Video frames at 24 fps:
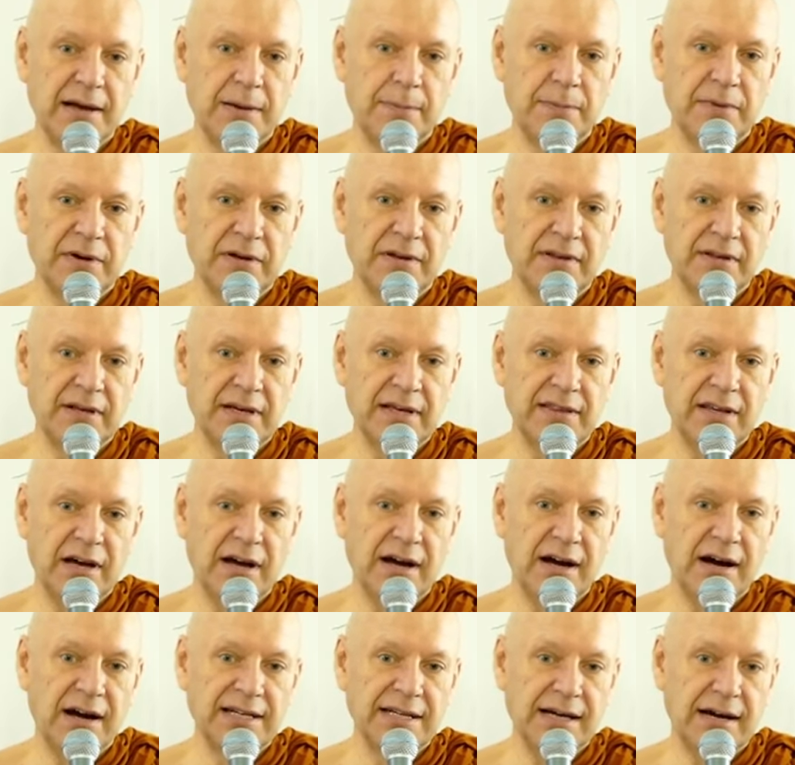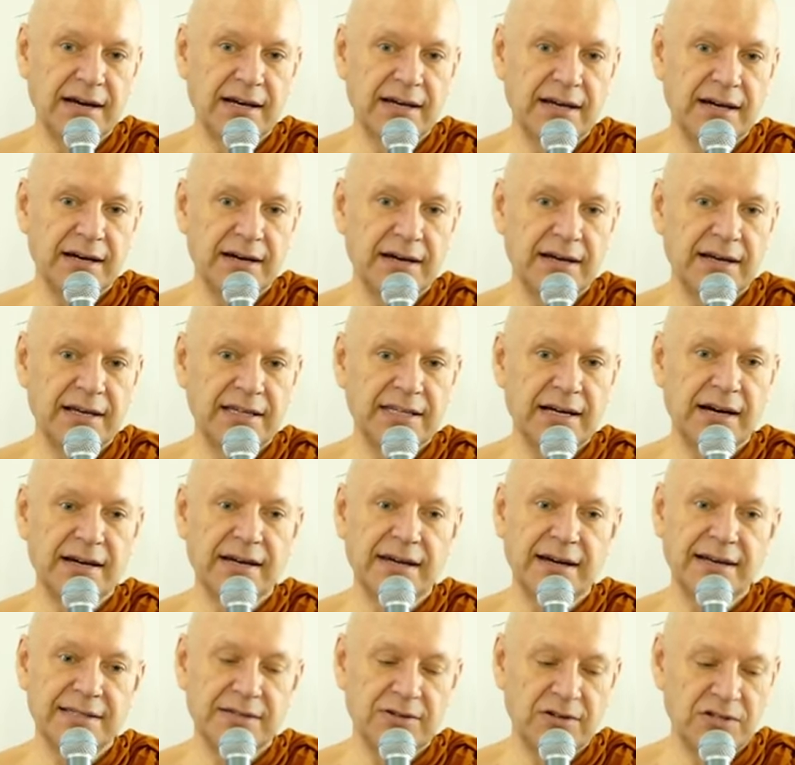But the hard
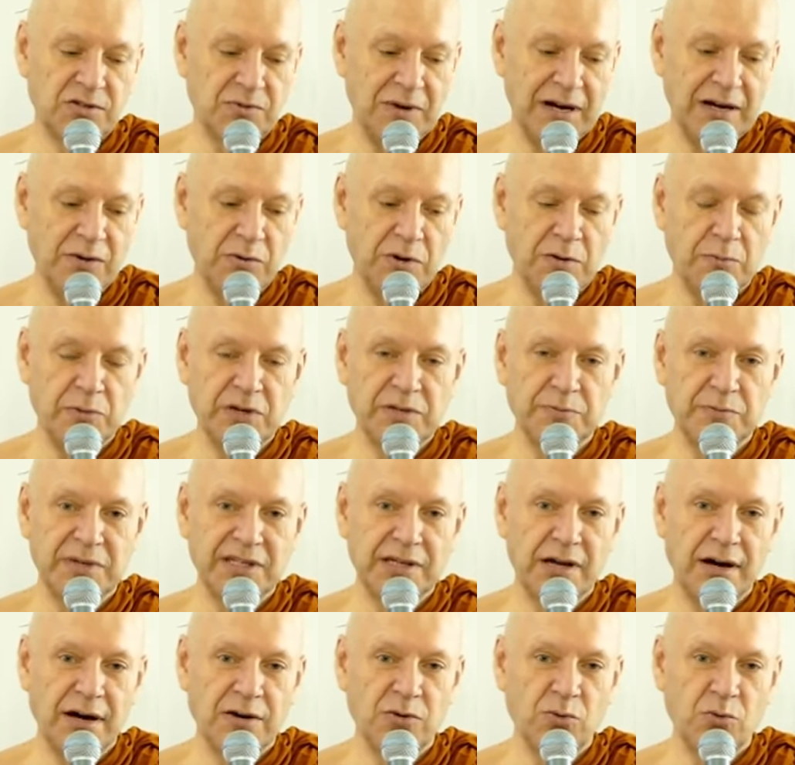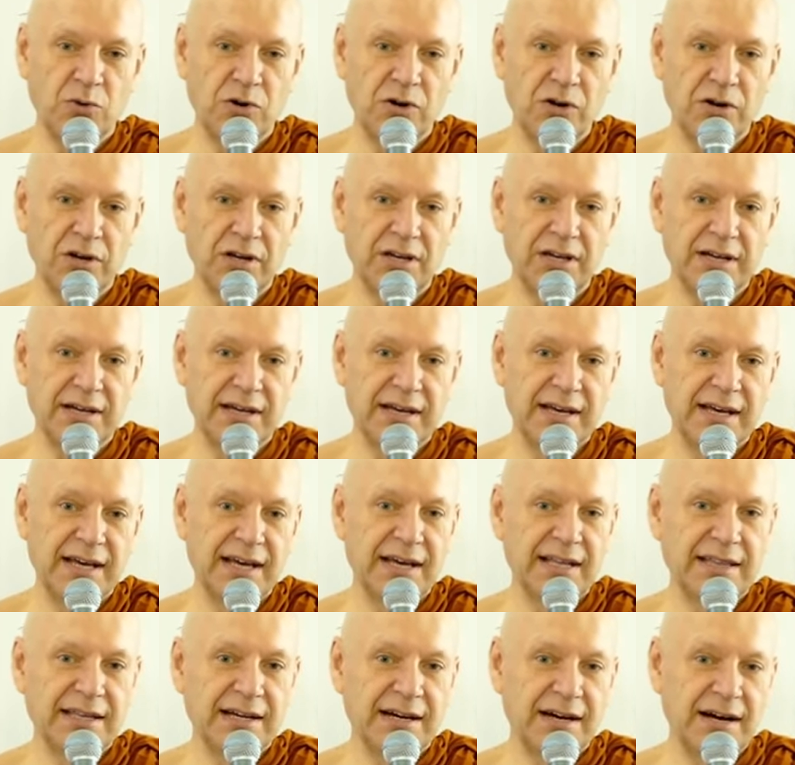yakka is an Australian word which means hard work.
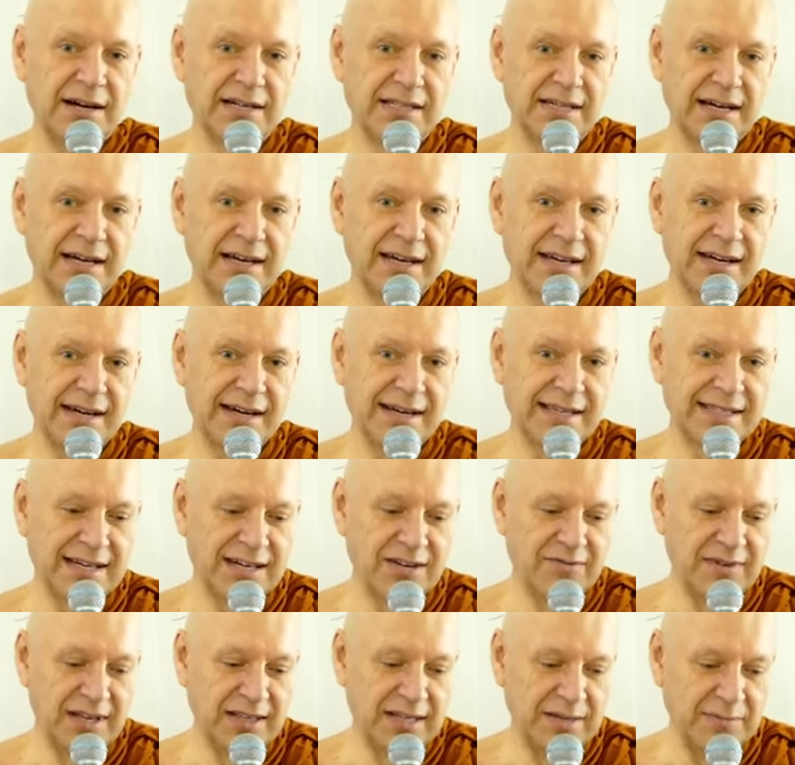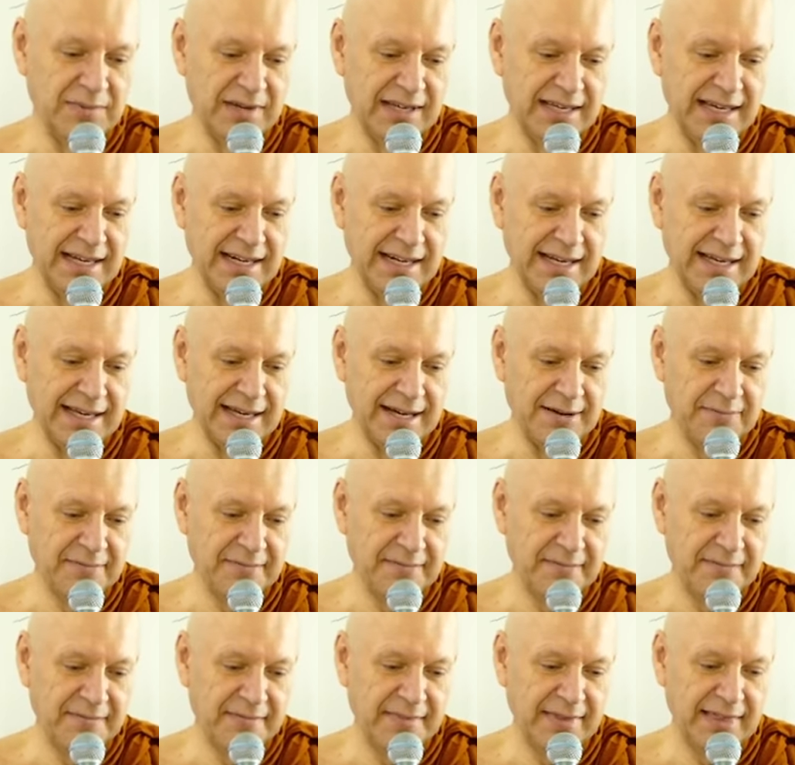The hard yakka is kind of at the beginning. Yeah.
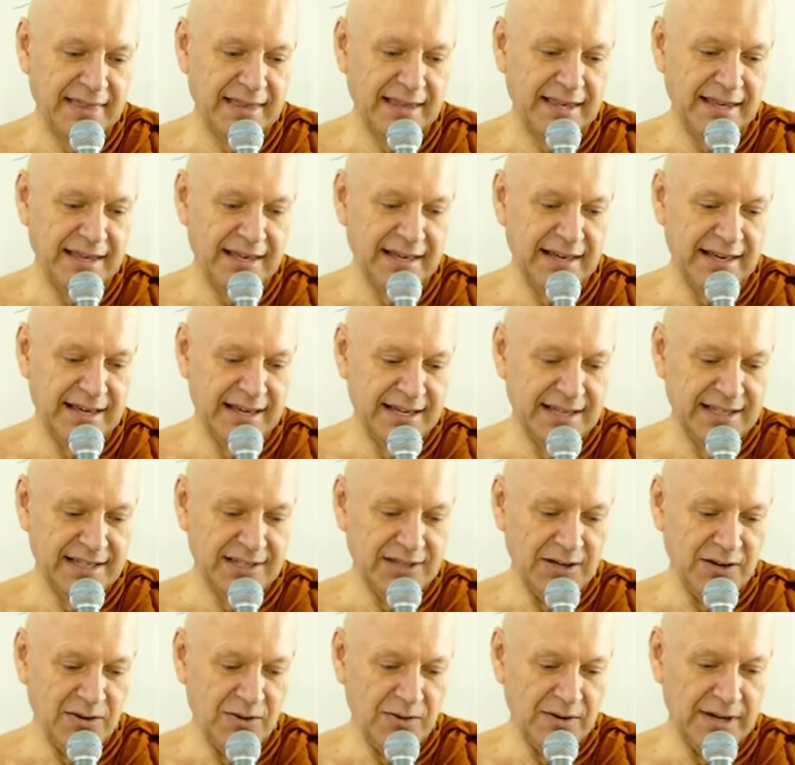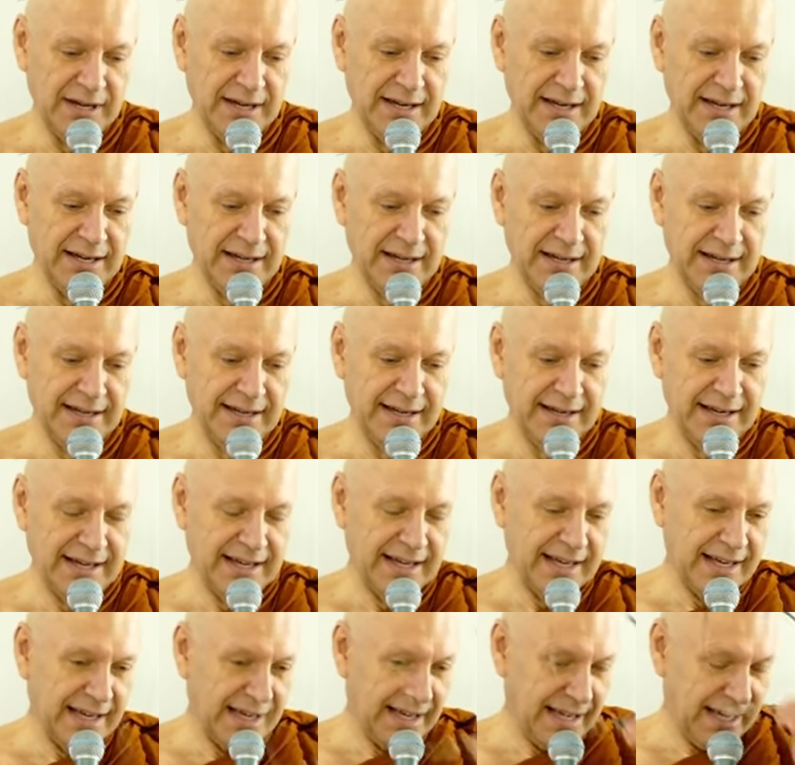So,
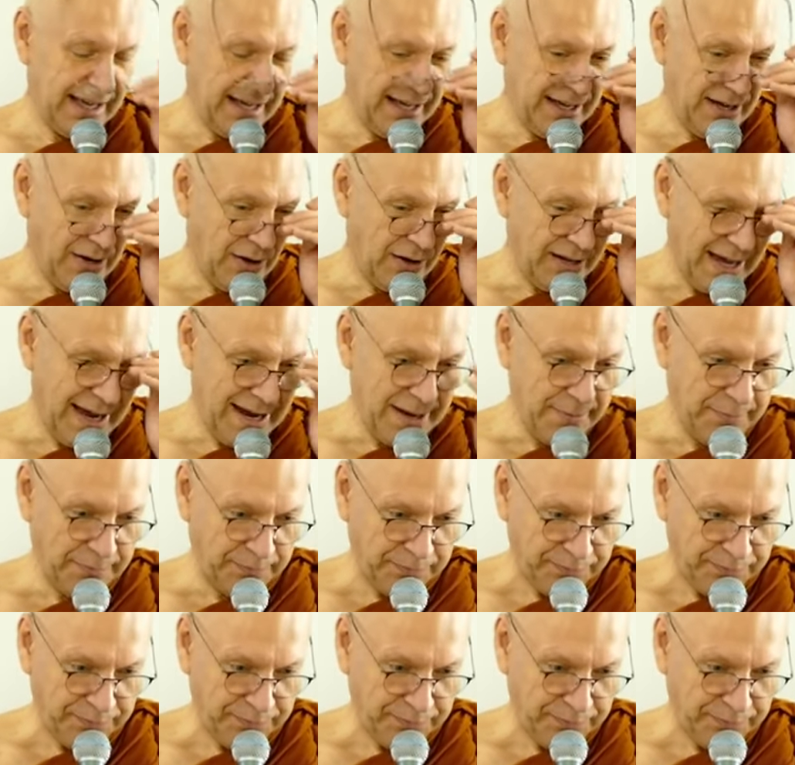okay.